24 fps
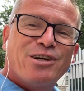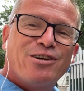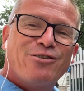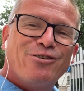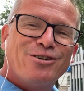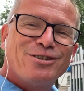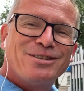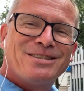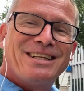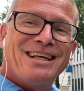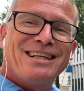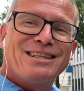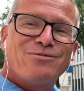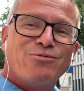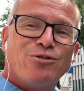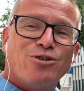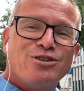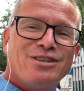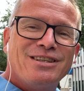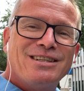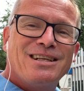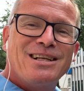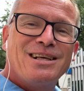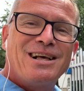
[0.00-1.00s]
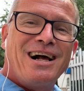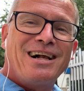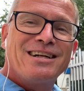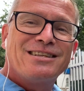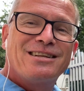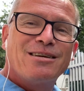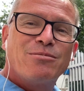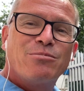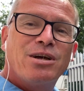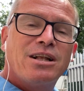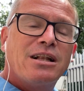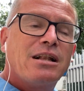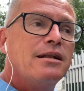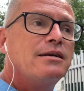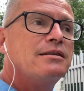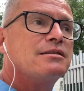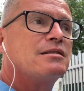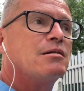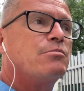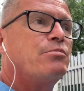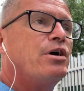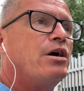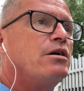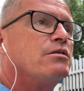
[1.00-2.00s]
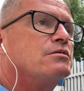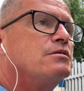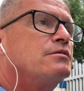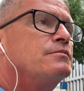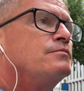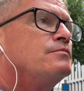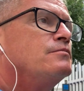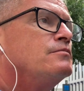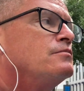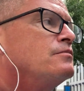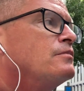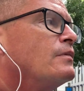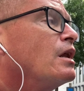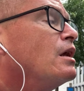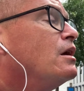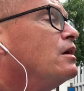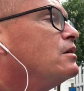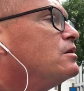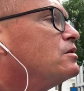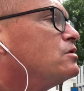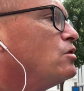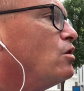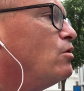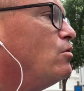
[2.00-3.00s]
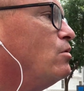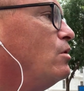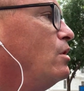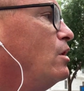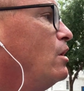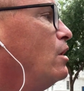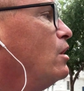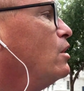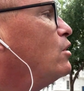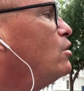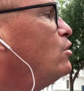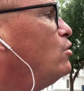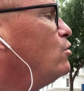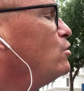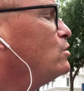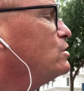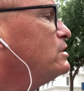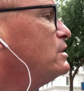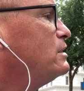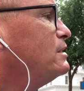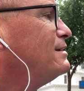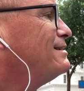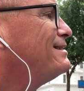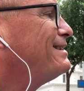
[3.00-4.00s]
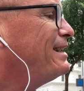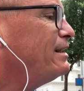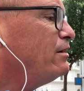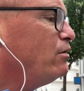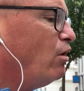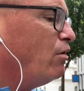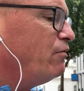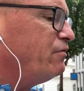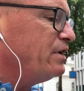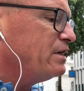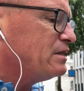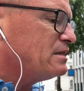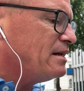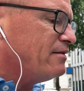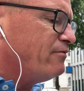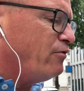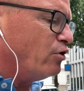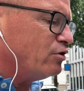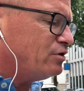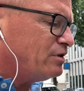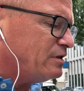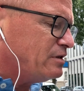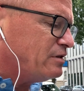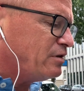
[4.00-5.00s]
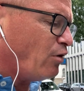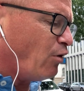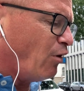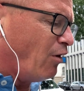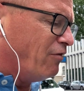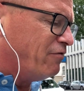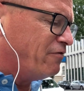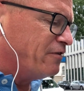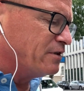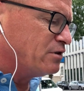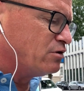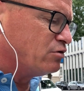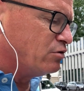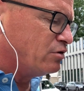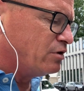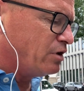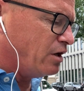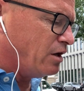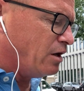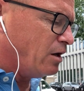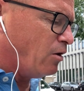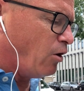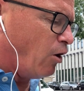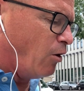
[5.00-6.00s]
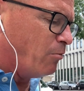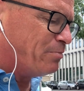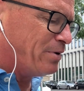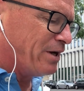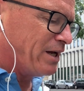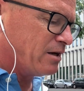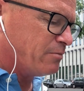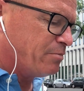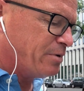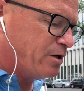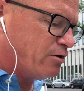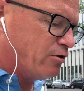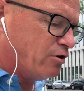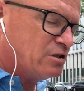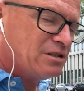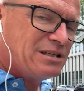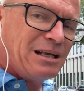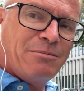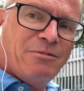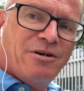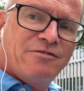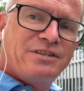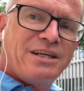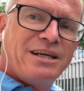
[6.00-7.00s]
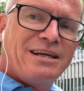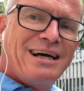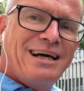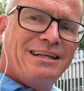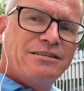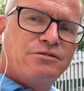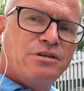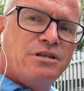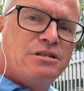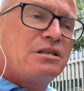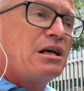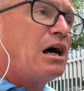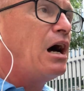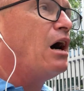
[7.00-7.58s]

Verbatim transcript: because that's what it ultimately is about. So good. And then obviously what is the offer to the OPEC? Because some of the countries